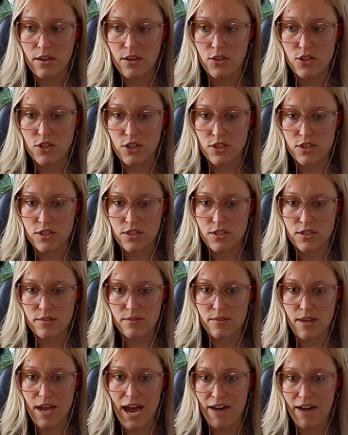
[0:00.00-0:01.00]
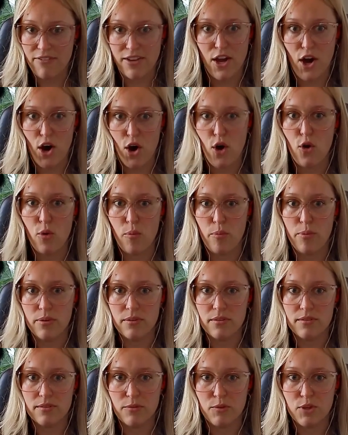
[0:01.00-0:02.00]
just having hope,
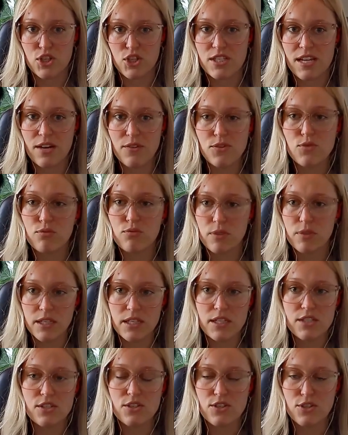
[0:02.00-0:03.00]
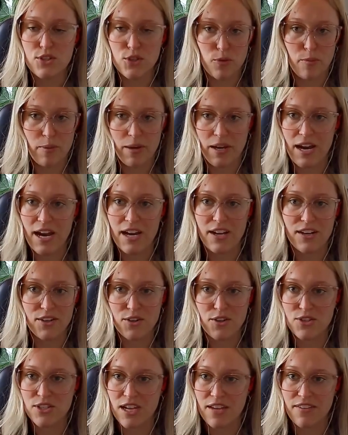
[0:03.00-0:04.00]
which sounds really stupid. I
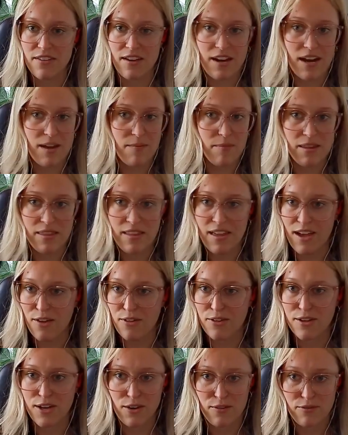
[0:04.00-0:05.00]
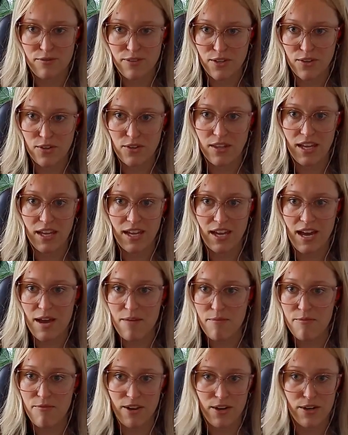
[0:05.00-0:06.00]
understand that I'm in the healthcare field. Like,
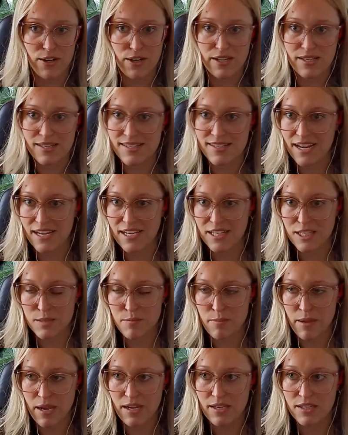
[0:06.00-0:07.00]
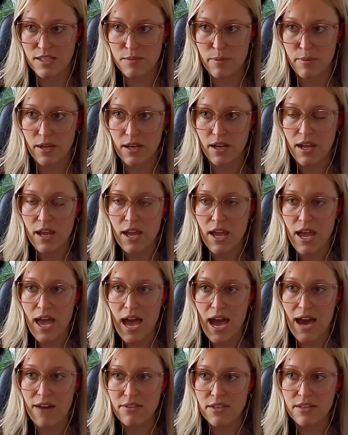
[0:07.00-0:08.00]
I'm very science-based, but
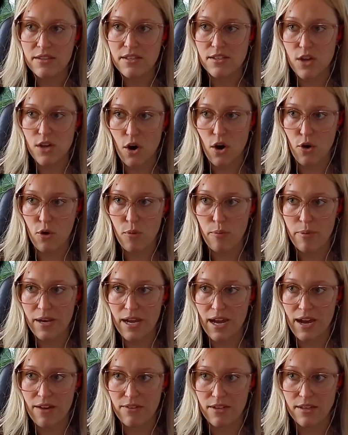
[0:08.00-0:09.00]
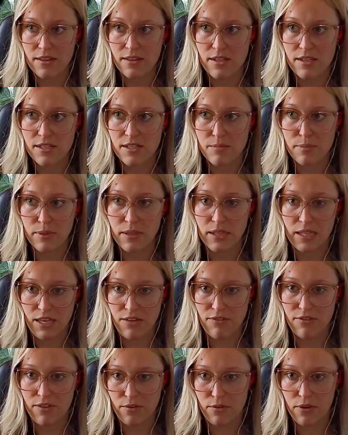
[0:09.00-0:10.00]
having this hope and having this
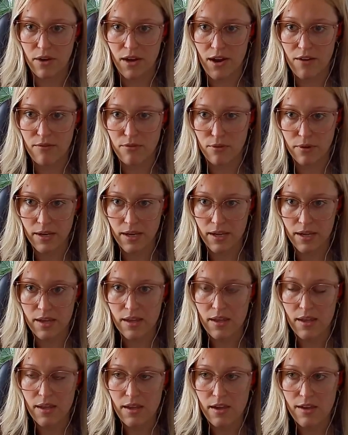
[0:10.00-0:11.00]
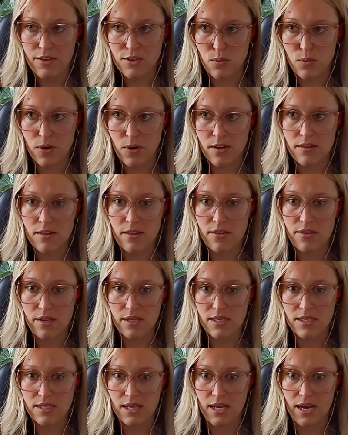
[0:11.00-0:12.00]
belief in recovery is one of the
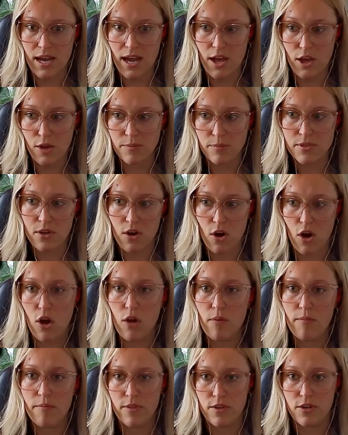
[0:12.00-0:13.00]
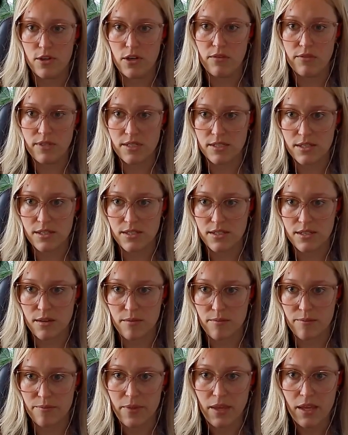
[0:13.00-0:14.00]
things that helps calm the nervous
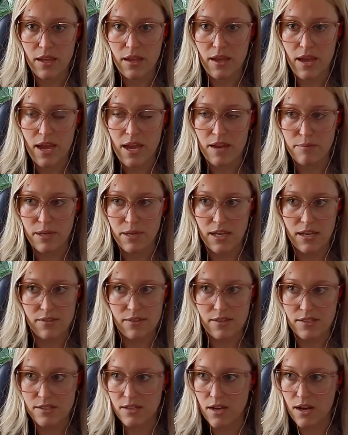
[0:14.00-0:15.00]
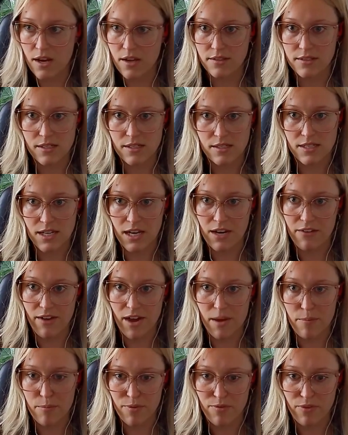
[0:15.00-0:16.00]
system. And being in this constant state of
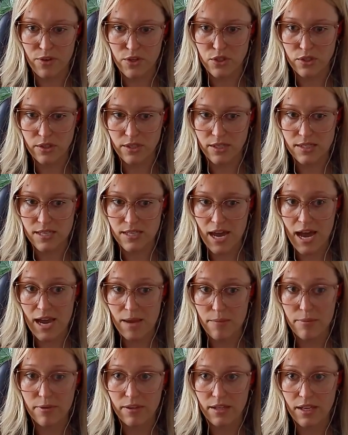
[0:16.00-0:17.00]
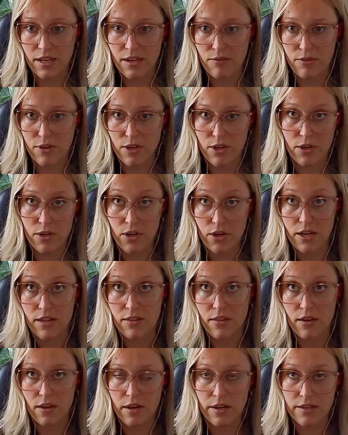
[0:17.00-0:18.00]
hypervigilance, I believe, you know, you're in
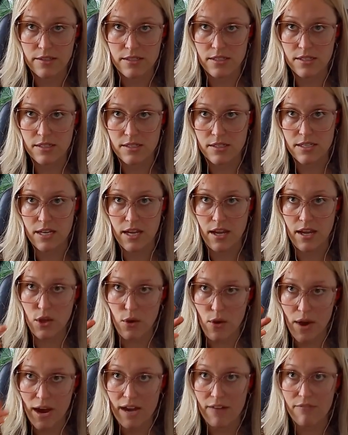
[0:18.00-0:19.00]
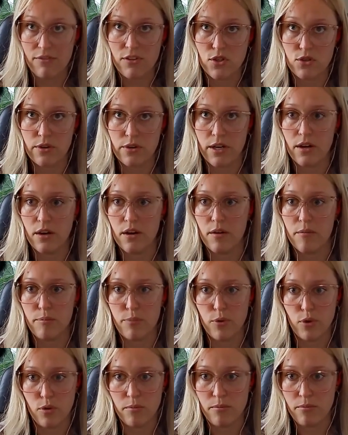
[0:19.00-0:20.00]
the constant state, you have the trigger,
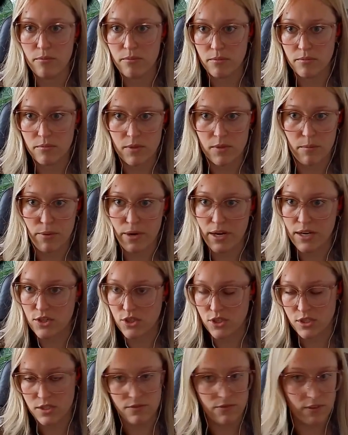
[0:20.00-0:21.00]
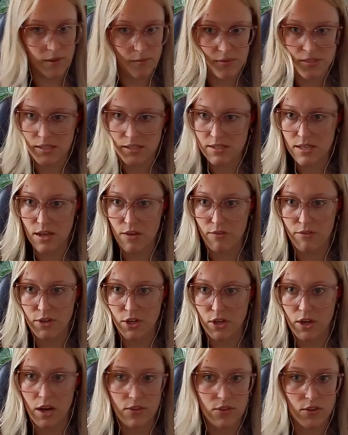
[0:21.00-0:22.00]
boom, the brain just flips itself and
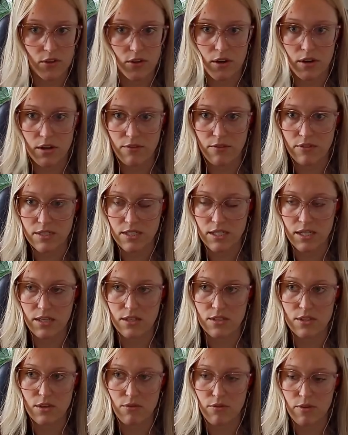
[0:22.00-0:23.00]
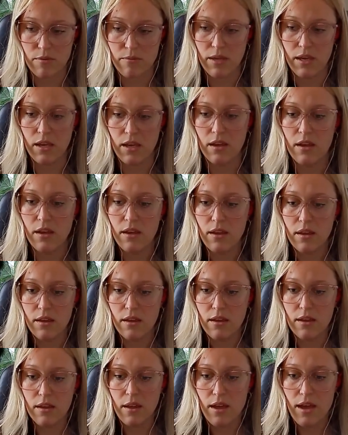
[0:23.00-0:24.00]
you got the chronic fatigue. So for me,
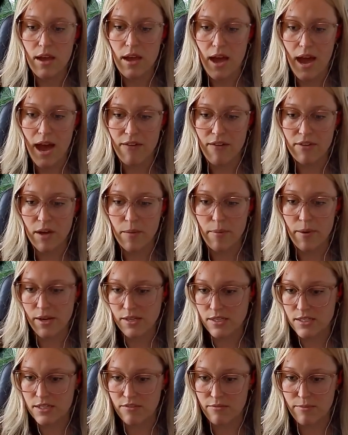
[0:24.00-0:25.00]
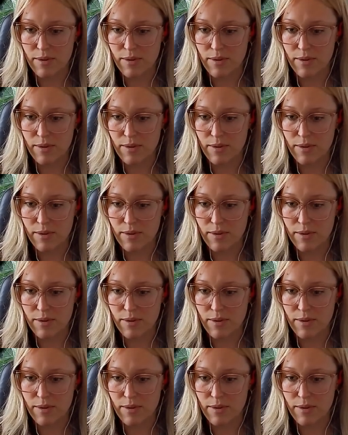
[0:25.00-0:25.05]
having a positive